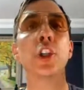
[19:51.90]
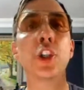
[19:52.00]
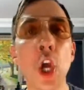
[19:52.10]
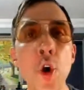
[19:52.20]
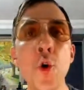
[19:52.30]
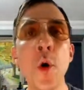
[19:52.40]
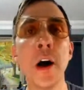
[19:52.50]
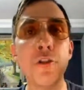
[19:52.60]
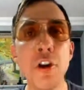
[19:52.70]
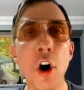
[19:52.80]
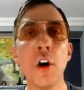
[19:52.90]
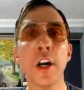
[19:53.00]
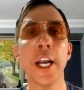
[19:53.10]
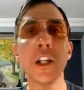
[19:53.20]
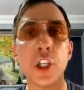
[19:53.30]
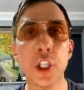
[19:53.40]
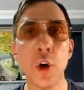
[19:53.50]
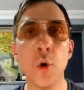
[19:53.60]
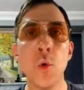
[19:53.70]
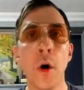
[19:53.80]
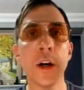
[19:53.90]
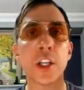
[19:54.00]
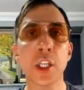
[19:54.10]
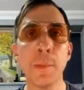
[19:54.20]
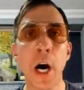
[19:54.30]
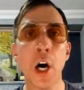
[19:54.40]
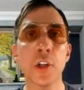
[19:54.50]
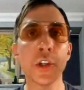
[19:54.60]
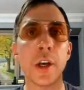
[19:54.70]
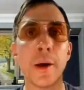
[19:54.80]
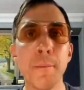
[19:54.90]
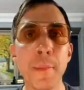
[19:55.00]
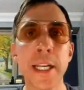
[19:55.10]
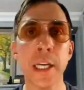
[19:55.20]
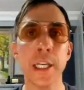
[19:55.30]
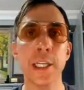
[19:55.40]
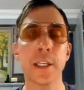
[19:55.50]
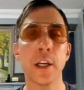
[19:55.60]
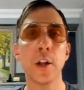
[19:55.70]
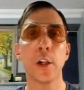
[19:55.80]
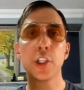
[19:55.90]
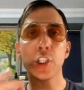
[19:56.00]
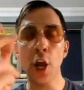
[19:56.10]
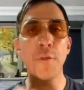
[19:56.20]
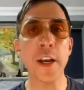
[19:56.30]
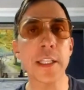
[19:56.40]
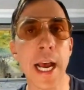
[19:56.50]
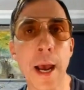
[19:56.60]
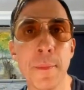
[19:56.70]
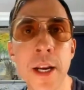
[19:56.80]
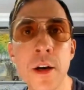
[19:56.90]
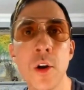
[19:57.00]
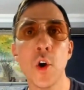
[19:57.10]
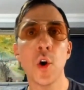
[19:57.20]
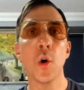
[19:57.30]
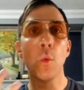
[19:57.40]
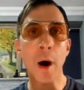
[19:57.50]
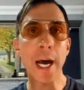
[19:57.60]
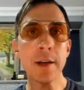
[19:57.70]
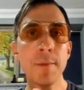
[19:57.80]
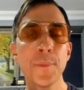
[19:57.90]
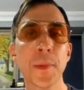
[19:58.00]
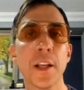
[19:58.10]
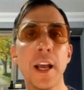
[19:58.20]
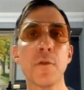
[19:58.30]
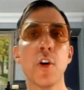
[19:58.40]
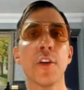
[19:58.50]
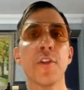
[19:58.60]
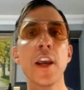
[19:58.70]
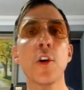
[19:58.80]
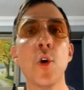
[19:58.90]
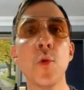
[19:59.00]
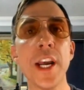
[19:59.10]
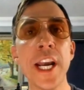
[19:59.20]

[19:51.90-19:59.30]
Do not install smart meters. Two things are happening. One, they've got a thing called